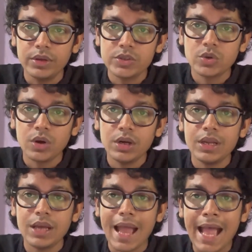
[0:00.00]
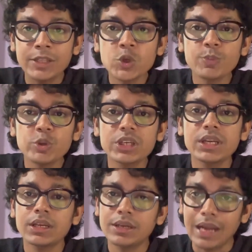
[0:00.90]
is called
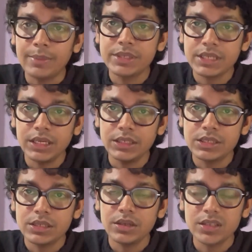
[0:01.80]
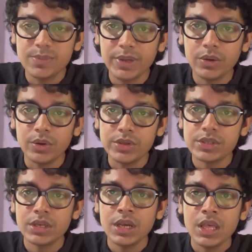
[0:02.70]
anthropogenic climate change is because